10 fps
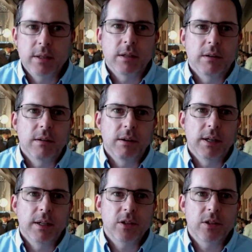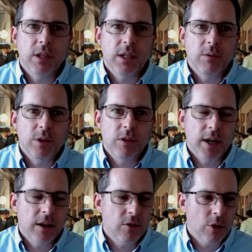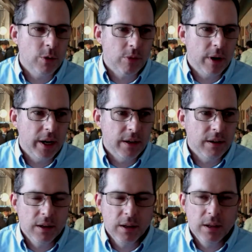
and certainly when you're at a growth brand,